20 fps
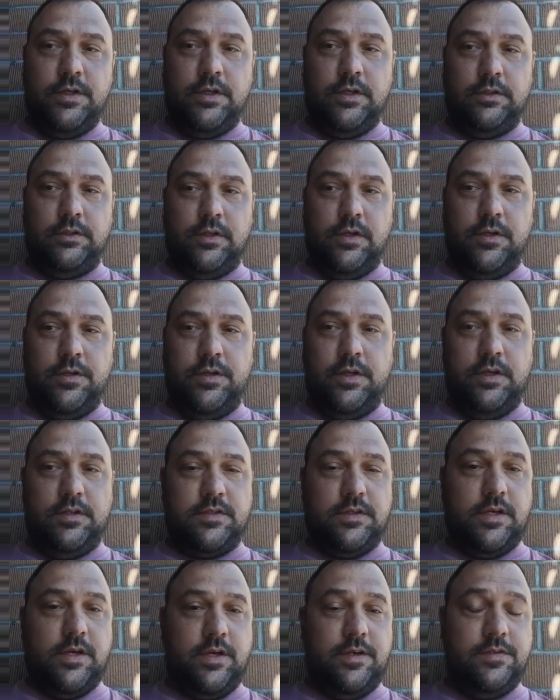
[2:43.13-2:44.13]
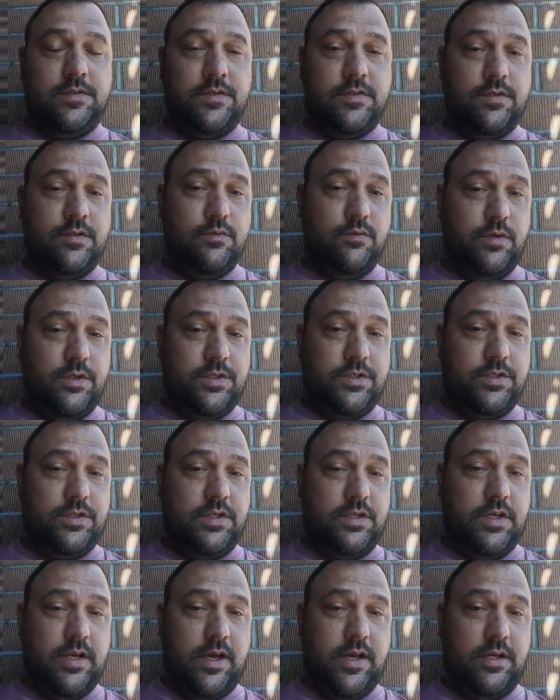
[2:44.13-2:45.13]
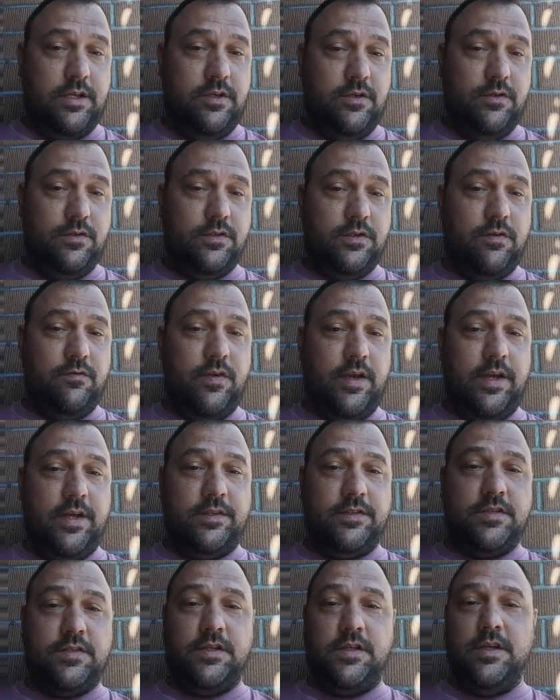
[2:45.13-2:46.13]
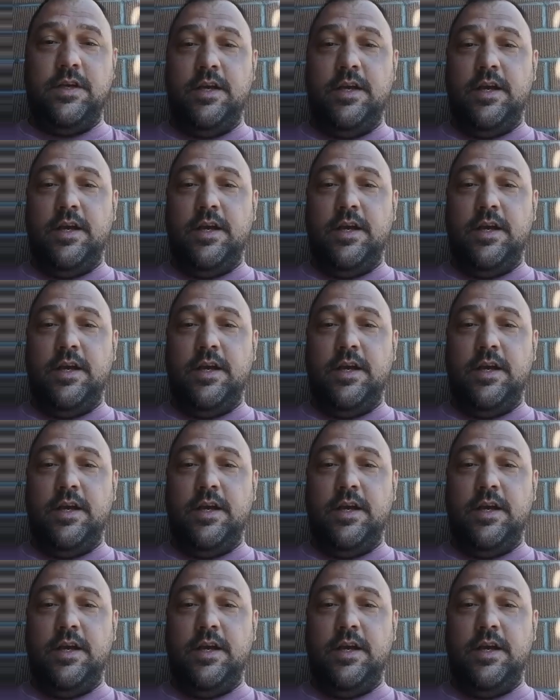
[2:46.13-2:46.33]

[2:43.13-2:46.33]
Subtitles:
along these lines, which did not use advanced